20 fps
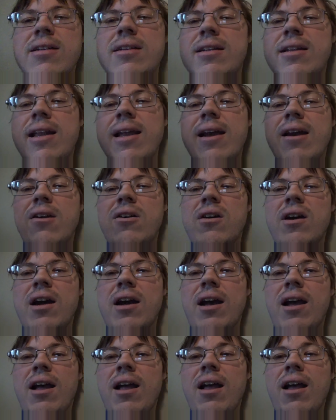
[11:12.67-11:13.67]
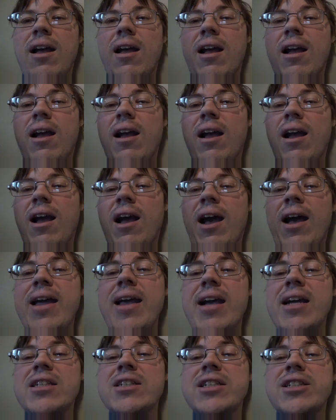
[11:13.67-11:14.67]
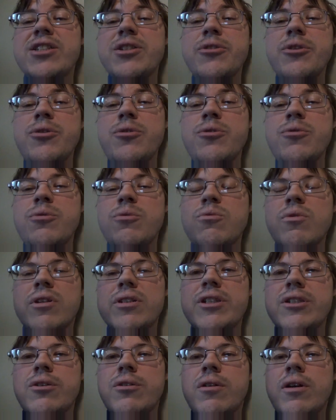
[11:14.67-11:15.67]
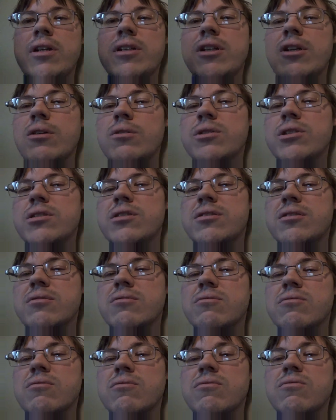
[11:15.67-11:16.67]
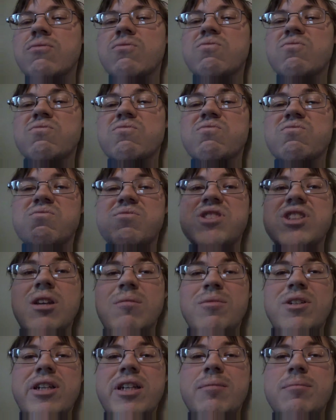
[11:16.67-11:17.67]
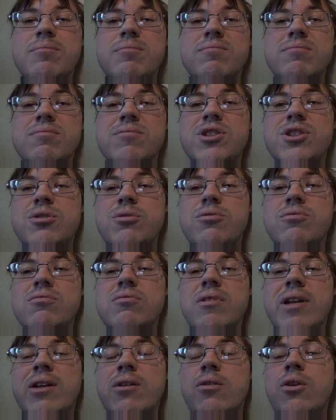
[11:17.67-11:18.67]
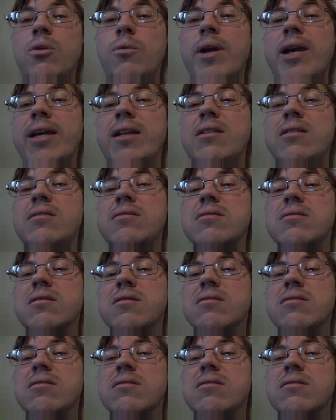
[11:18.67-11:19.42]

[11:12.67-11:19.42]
Now, I actually do want to go hunt ghosts sometime soon. I don't know when,